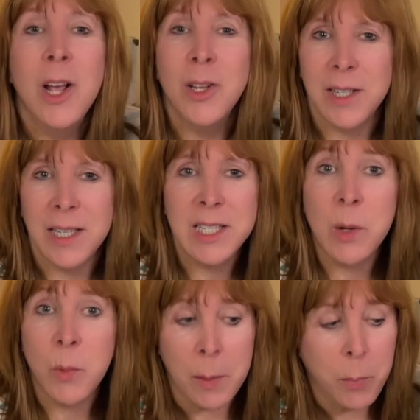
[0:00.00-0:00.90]
So let's see
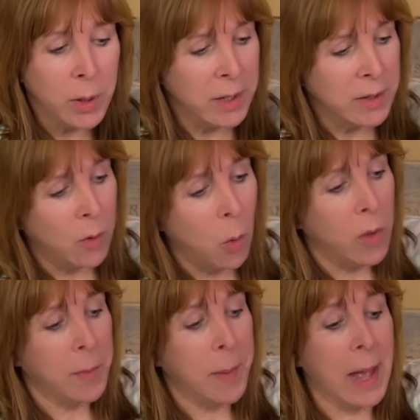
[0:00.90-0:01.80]
what I put into
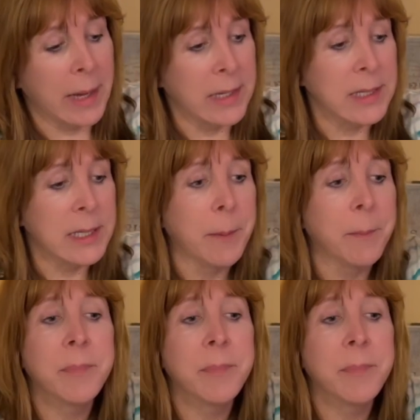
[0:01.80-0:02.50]
all the pockets.